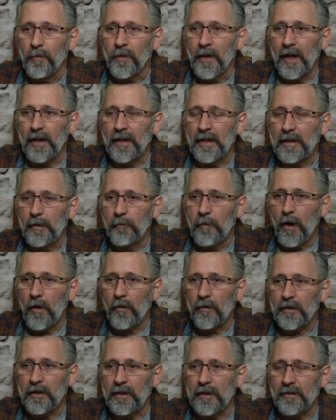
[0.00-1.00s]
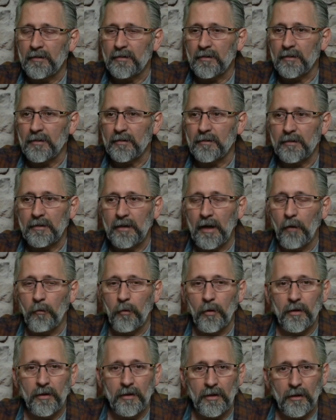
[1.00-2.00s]
And he come out, he says, yeah,
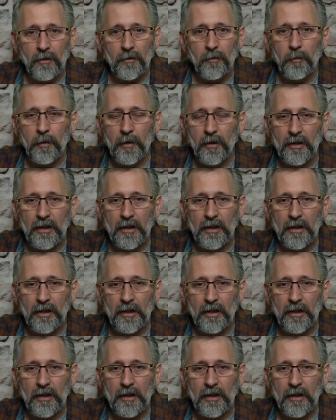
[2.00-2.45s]
we're